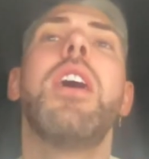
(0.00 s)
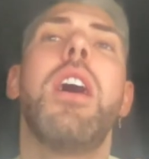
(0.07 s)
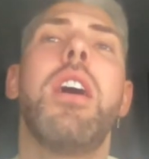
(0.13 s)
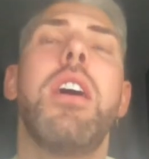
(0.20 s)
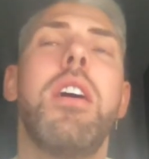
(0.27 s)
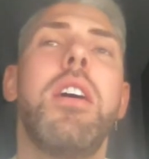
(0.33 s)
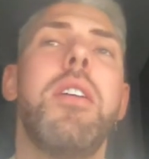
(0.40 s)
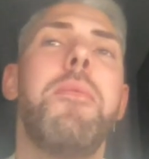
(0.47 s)

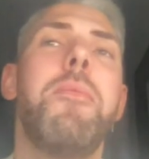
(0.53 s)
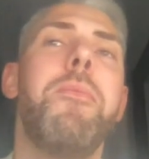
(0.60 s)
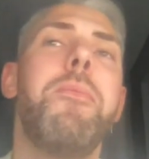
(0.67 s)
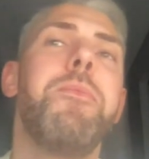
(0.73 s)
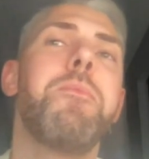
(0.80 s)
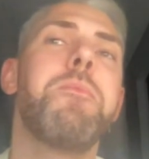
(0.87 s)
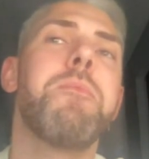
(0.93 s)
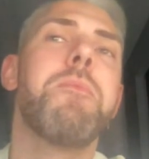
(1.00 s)
Honeyman's
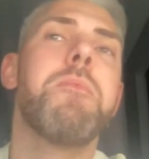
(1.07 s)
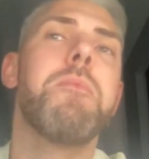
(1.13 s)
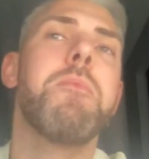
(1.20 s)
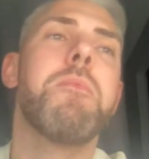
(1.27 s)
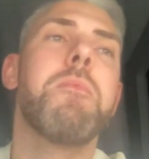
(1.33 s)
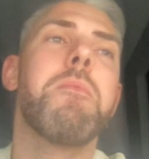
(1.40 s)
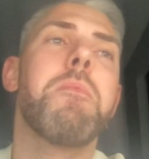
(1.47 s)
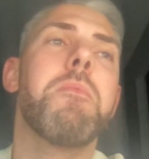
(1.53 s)

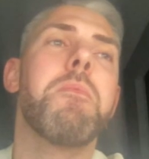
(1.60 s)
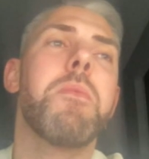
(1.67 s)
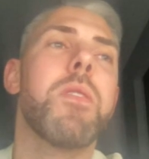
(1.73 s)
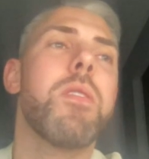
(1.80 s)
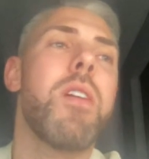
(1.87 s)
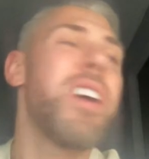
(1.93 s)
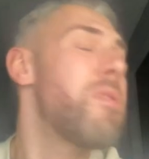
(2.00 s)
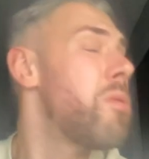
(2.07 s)

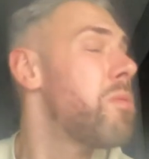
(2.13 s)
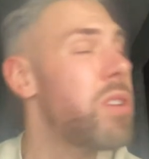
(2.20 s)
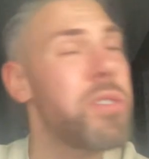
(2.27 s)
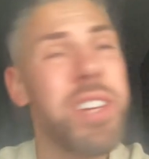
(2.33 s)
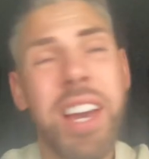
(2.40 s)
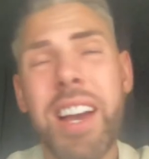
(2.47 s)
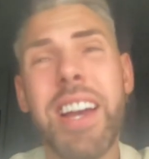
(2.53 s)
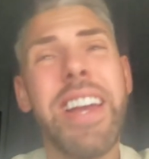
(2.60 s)

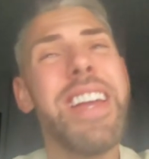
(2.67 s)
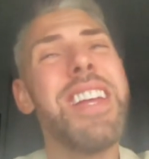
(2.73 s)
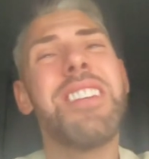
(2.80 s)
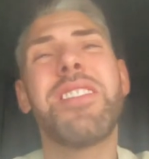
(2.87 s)
okay.